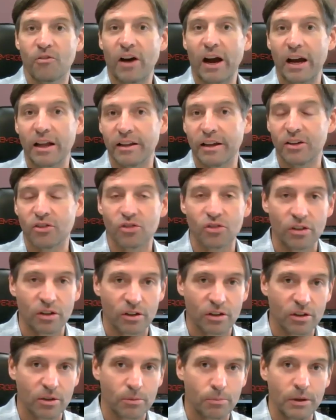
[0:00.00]
violation
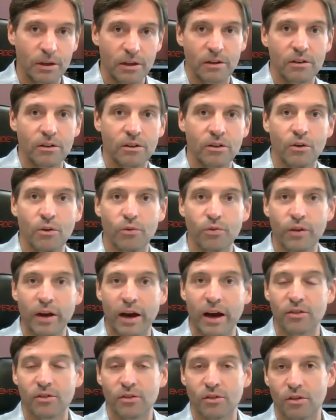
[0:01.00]
and could be,
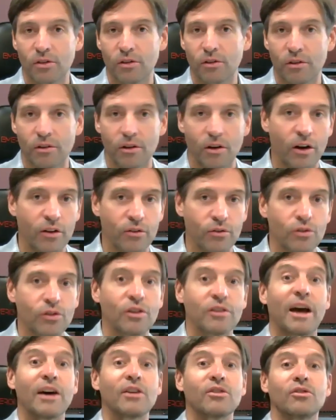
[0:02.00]
thousands of, hundreds
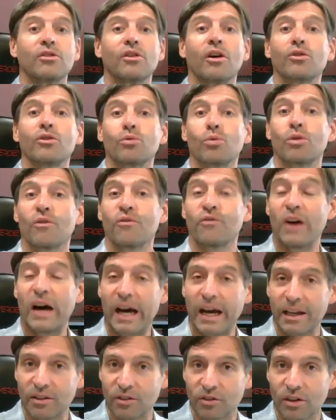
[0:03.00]
of thousands of dollars worth of
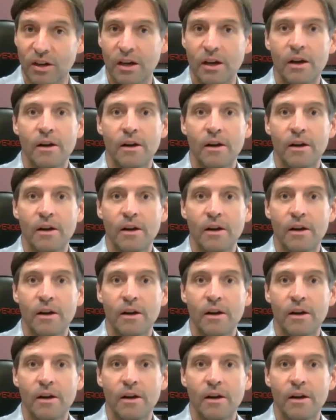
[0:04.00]
fines.